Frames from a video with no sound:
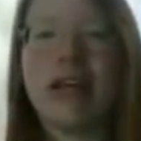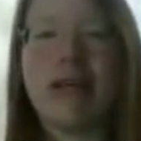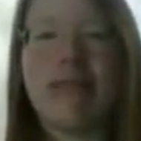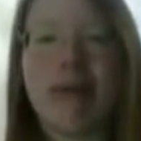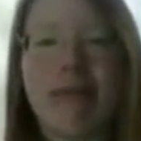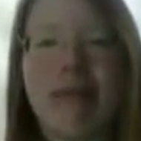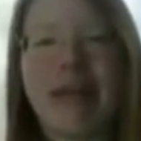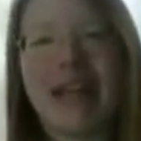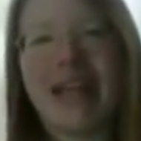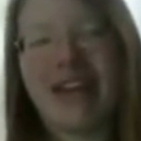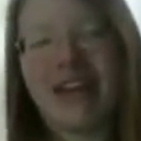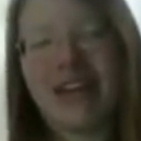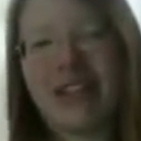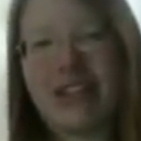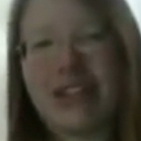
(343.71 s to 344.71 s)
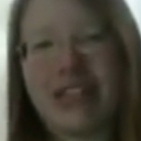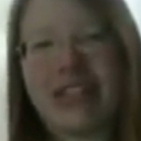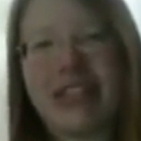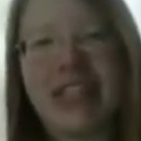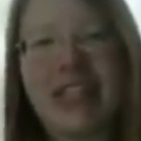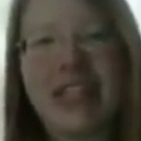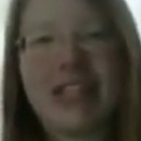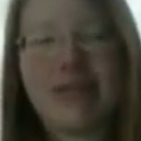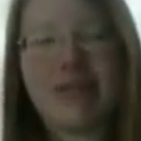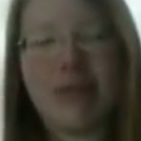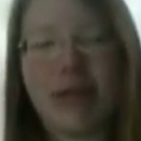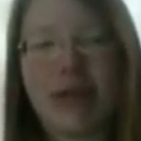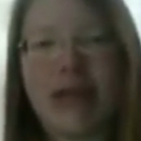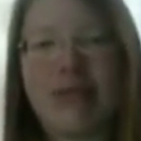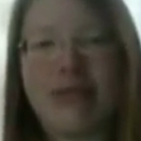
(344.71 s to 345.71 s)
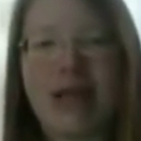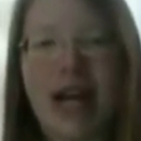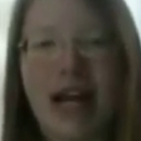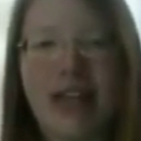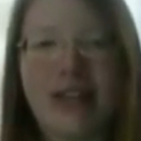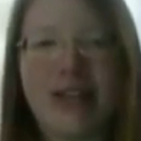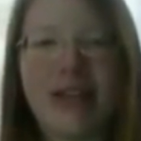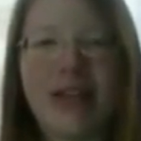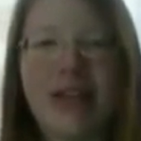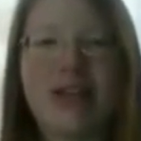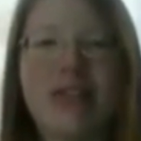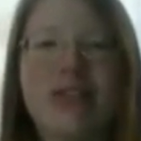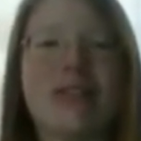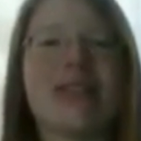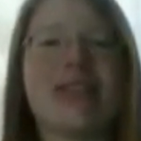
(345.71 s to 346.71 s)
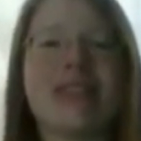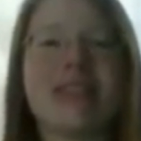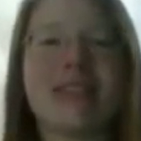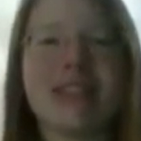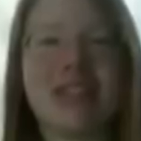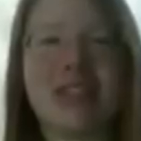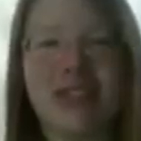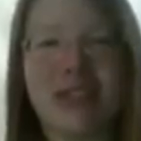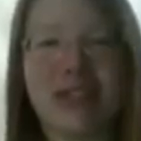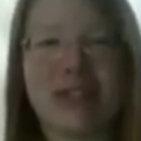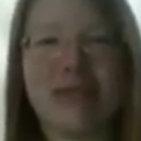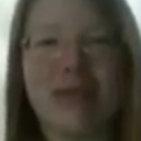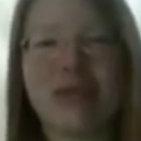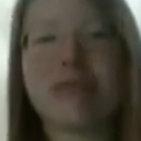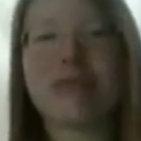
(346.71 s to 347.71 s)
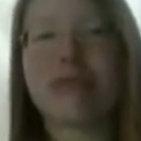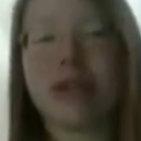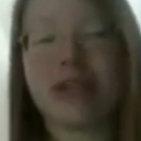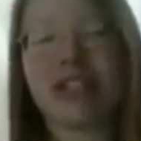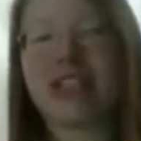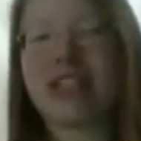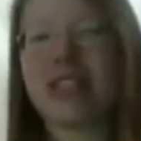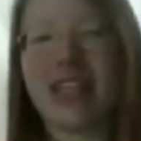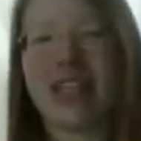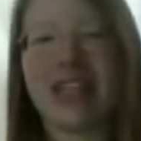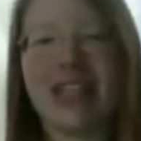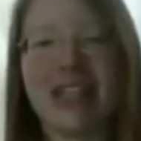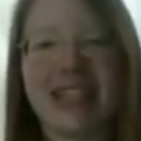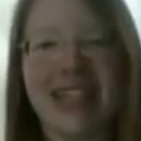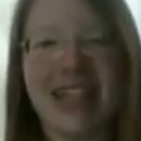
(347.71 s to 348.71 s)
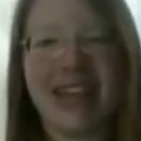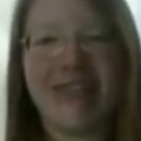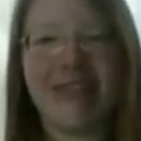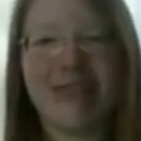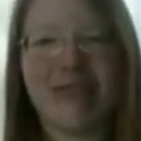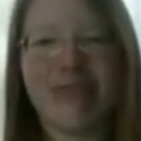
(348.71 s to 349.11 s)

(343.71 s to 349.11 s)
My main character is a teenage boy named Einar, whose little sister is the most precious thing in his life.